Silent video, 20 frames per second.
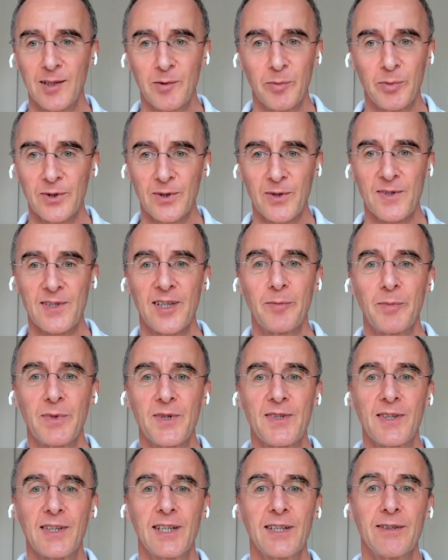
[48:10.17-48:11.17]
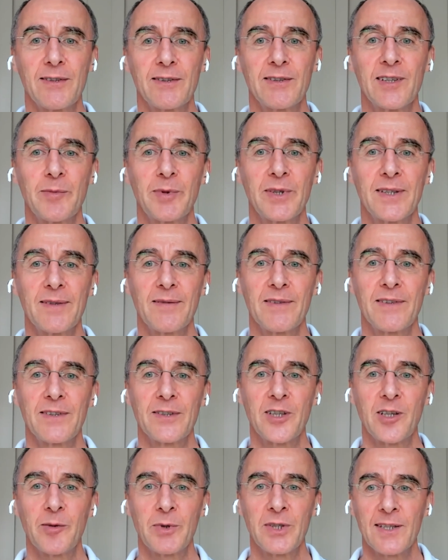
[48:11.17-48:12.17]
You put those numbers together in about
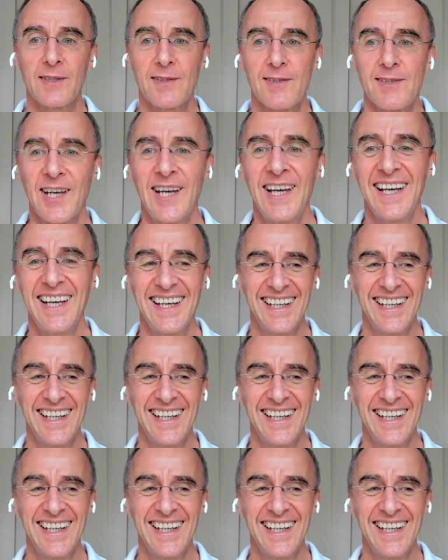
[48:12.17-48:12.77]
30 minutes,